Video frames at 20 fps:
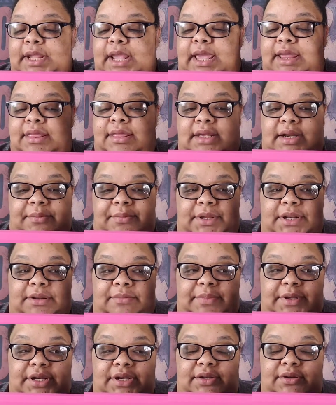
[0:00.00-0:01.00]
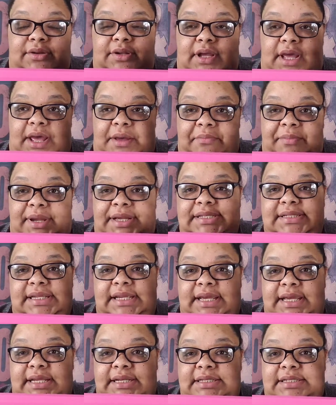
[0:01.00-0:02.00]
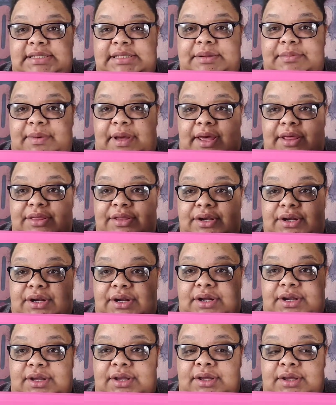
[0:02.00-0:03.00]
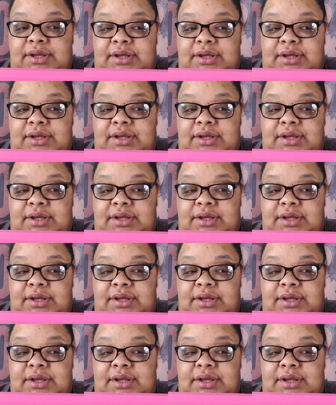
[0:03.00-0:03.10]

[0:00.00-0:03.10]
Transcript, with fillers: And then I'm going to be uh, mixing in some other